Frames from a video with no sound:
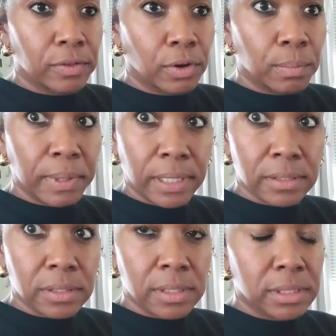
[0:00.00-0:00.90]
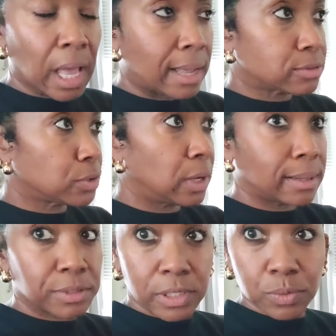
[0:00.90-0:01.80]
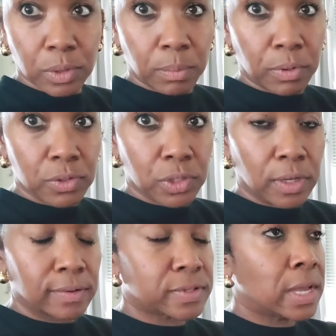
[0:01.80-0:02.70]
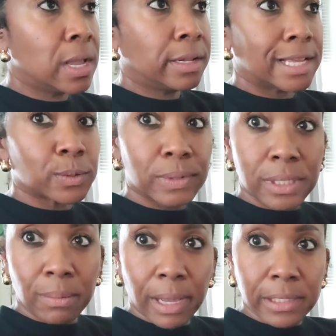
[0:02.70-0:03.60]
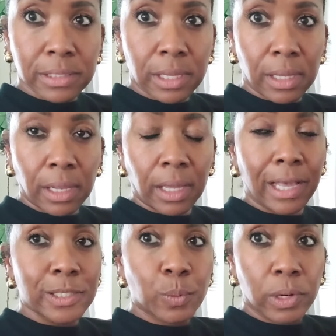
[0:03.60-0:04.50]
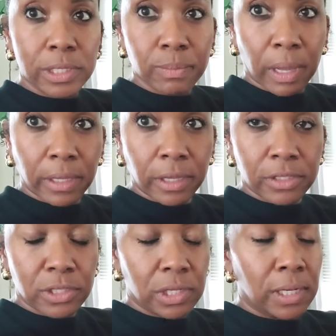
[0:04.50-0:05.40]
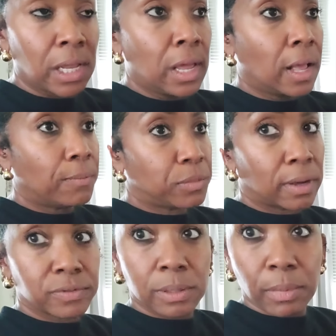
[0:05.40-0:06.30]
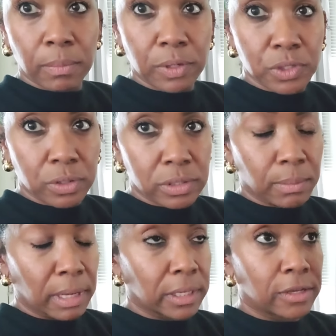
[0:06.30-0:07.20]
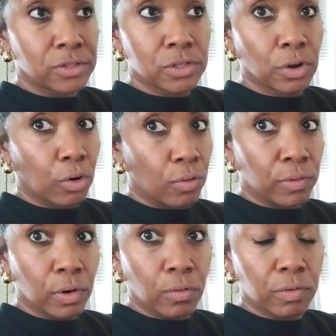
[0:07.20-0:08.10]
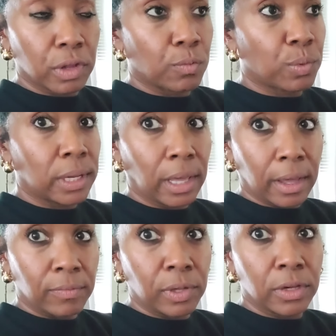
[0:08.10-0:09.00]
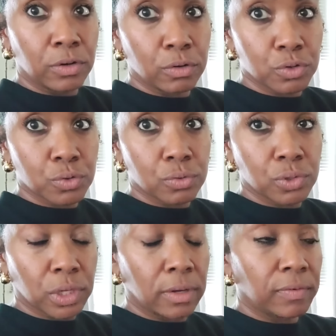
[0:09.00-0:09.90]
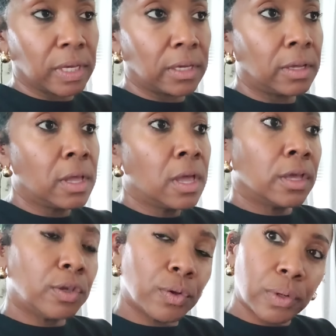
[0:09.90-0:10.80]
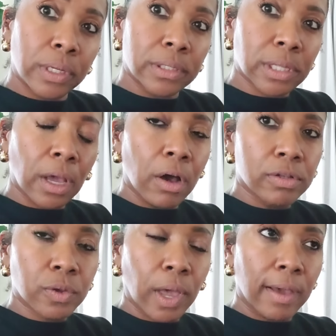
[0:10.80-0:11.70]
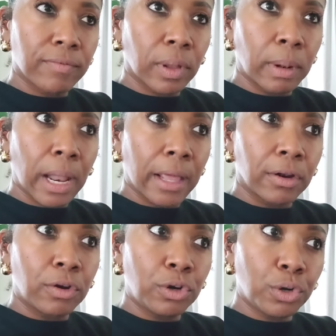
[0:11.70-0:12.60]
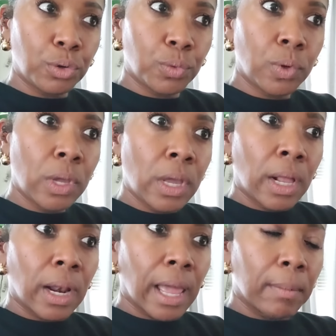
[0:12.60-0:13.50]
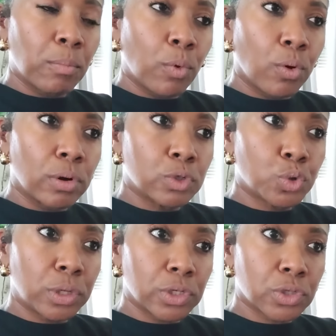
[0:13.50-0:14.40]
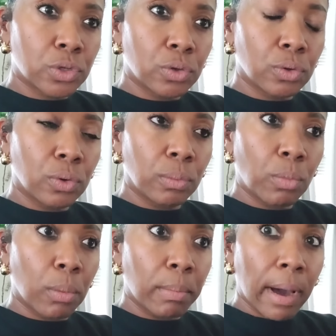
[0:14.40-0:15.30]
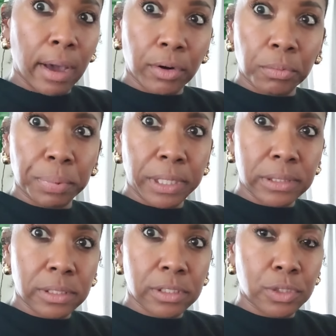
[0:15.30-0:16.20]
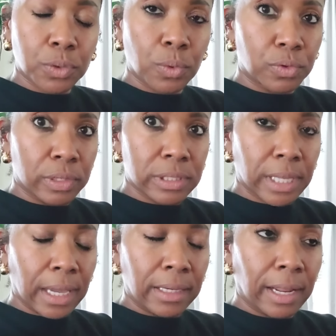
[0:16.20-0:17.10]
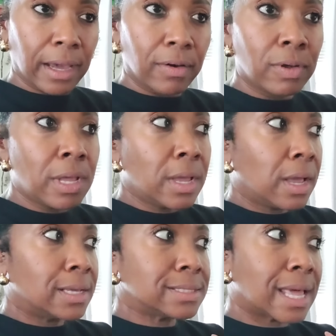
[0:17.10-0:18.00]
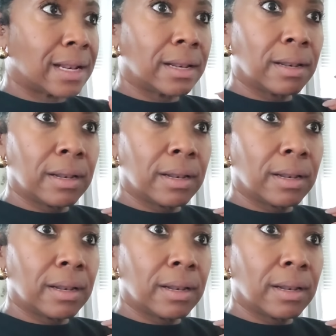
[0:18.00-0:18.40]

their pieces, absolutely obsessed with their bookshelves. That's what's in my study as well as my kitchen. I have seen my bookshelves in my kitchen over and over. They're really heavy industrial shelving units. They also have a lot of new, like more traditional, more modern pieces too on their site now. It's not